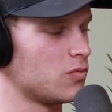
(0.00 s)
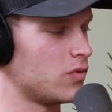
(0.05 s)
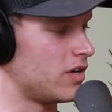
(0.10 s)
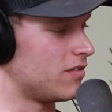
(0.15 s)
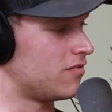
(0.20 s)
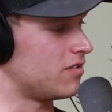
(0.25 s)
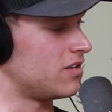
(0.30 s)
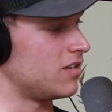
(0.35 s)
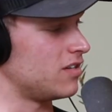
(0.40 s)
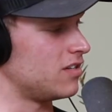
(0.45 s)
We
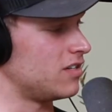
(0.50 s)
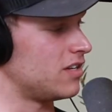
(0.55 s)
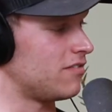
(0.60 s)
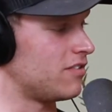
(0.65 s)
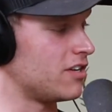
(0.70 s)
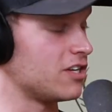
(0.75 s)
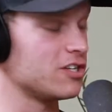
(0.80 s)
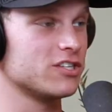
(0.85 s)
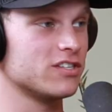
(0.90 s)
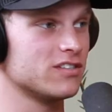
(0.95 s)
have a
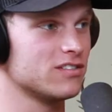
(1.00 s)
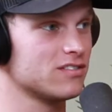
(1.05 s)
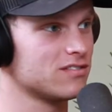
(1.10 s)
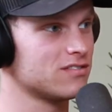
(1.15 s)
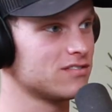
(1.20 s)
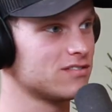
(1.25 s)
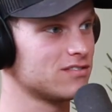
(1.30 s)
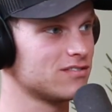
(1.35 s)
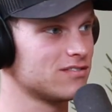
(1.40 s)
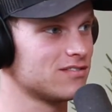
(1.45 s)
definition
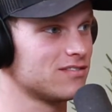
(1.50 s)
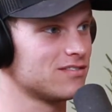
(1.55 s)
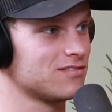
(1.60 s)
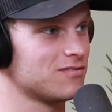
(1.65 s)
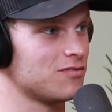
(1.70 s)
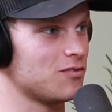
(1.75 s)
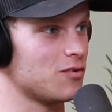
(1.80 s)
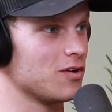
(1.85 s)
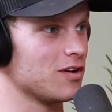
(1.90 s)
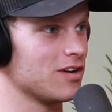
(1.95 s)

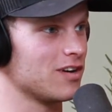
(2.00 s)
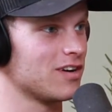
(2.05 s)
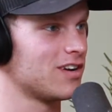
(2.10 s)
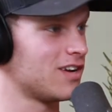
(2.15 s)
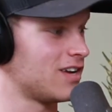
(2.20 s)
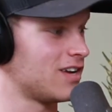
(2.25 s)
for